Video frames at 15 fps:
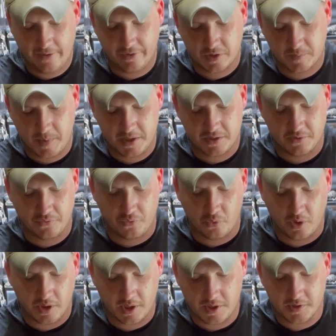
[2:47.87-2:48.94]
expensive for
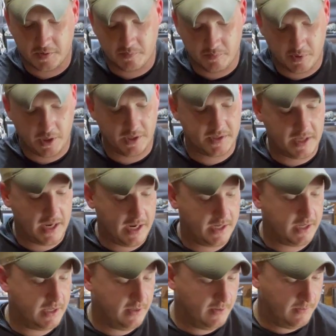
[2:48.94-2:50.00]
what it is, but it's handy.